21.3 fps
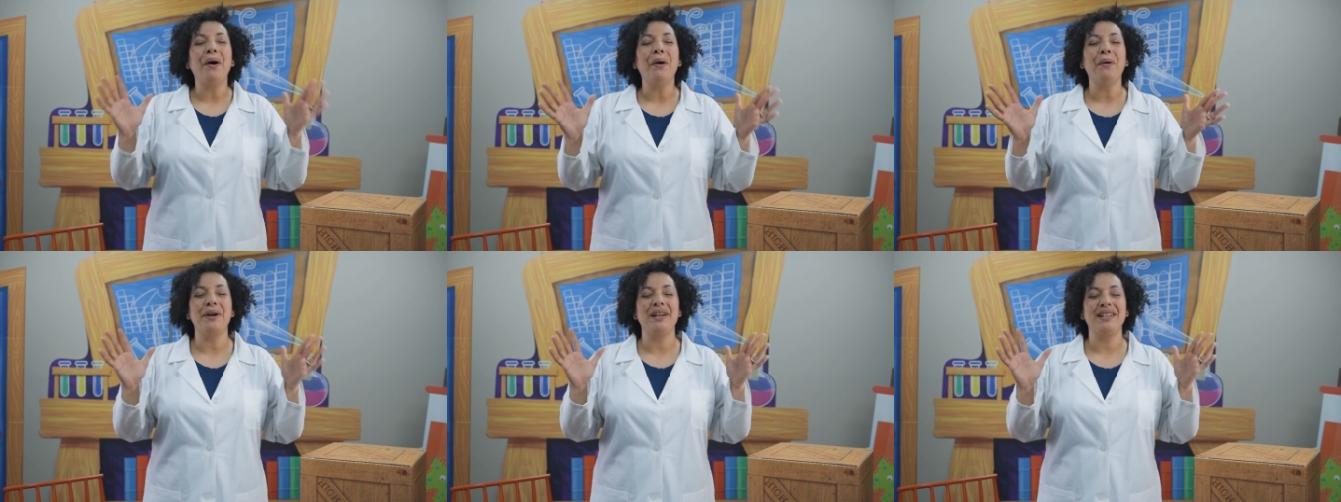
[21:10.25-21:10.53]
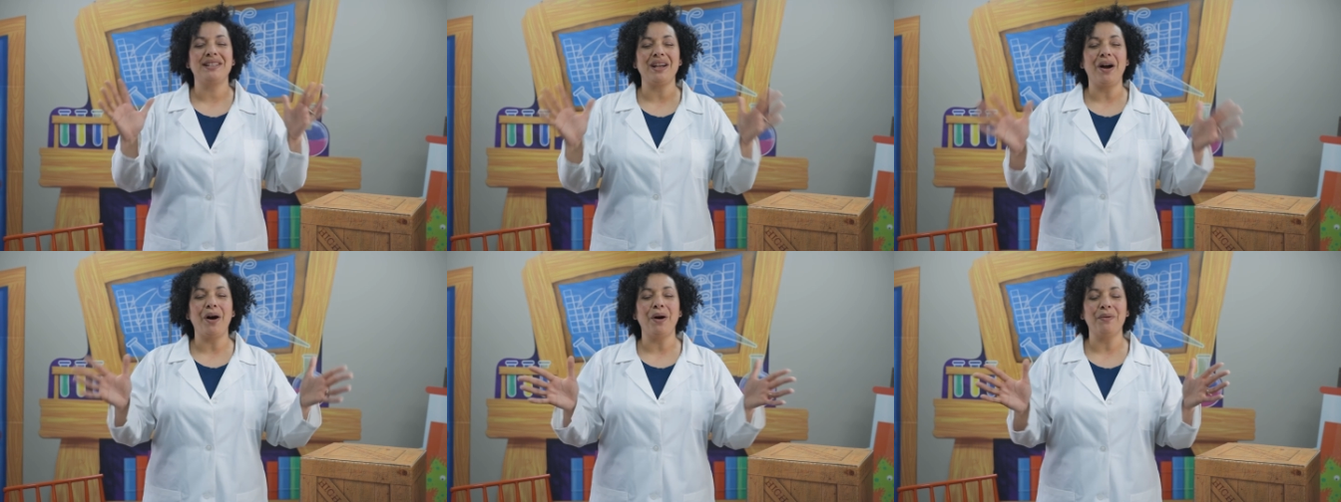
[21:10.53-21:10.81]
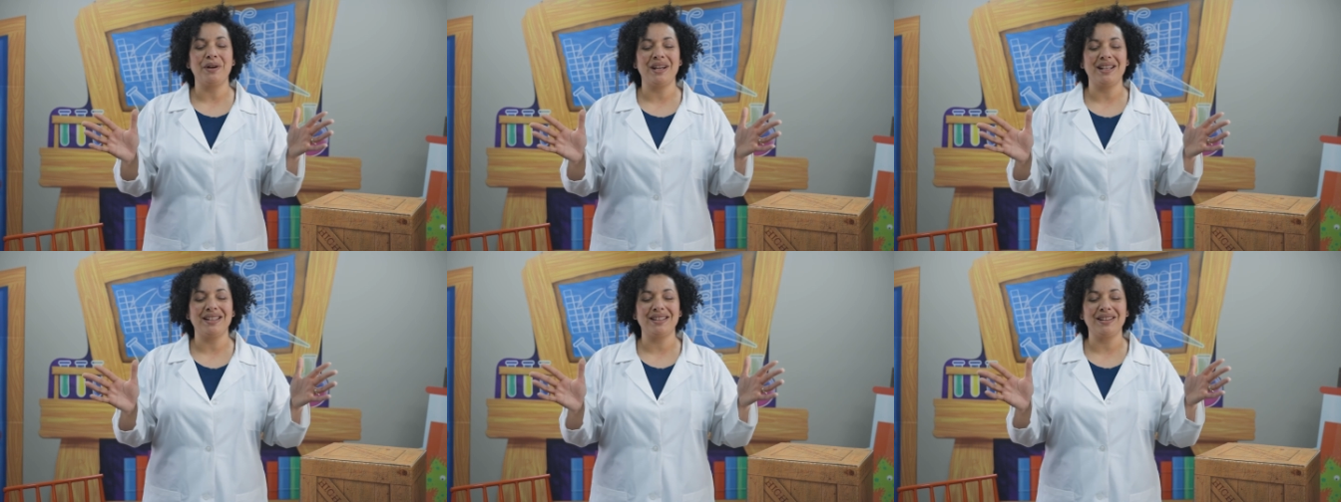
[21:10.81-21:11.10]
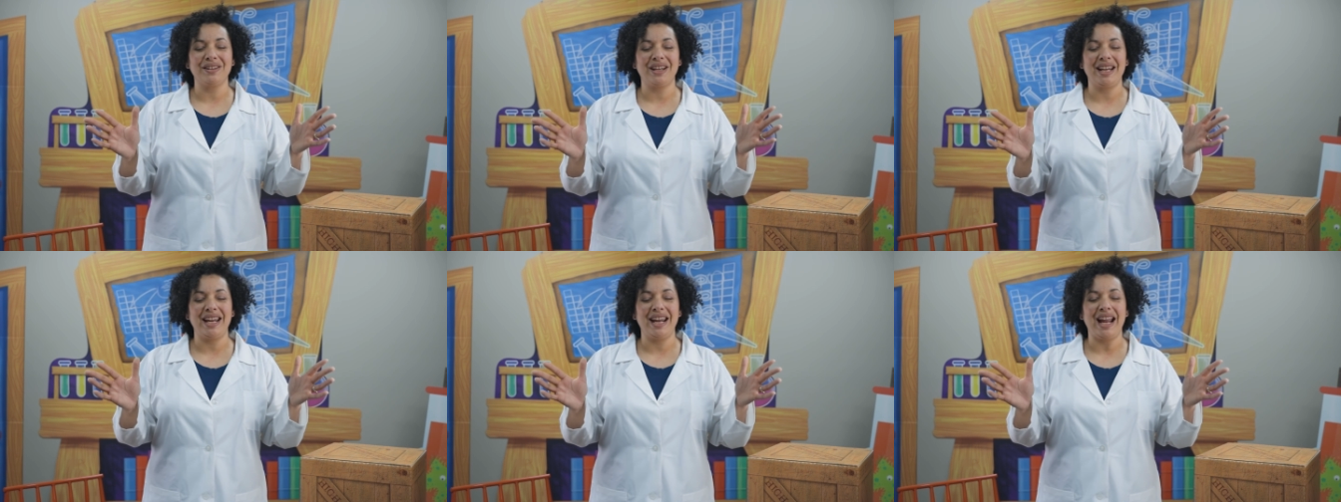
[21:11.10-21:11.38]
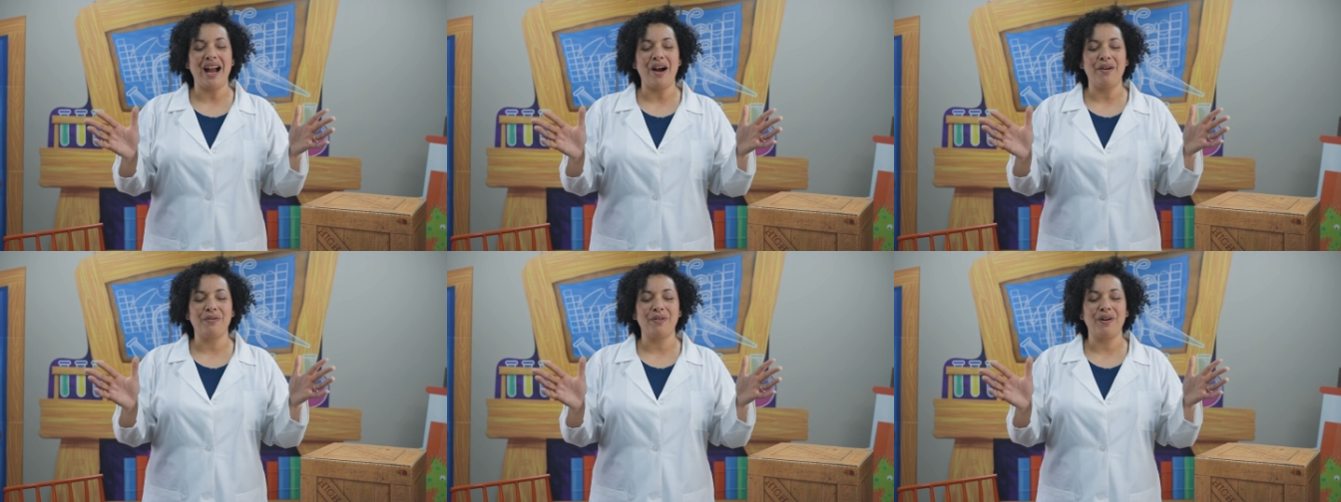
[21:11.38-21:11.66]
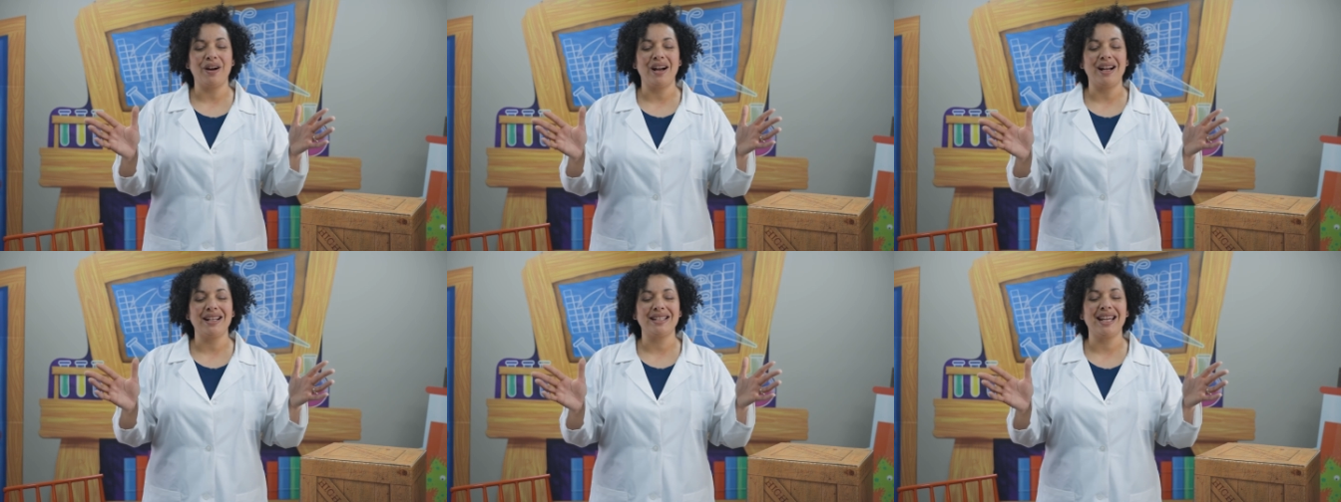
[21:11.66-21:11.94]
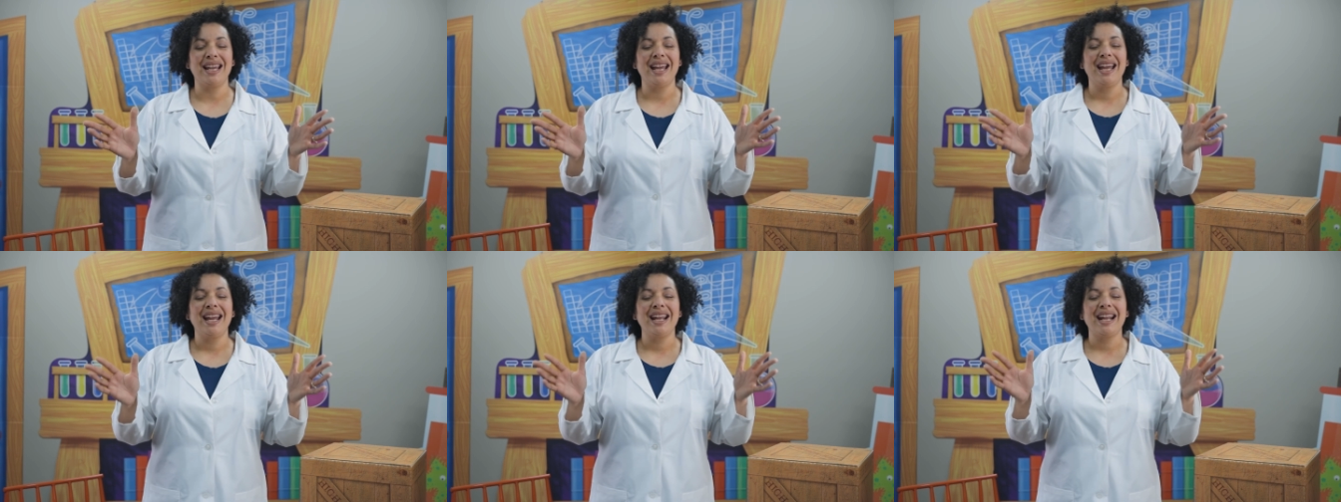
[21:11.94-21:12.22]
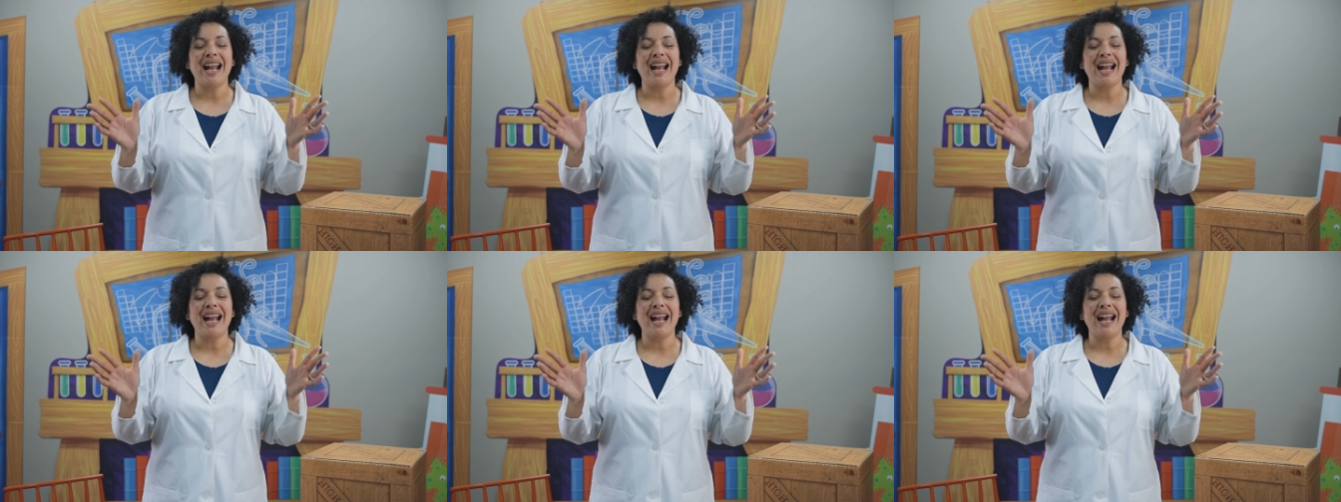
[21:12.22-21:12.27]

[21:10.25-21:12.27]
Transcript: always, always looking out for us.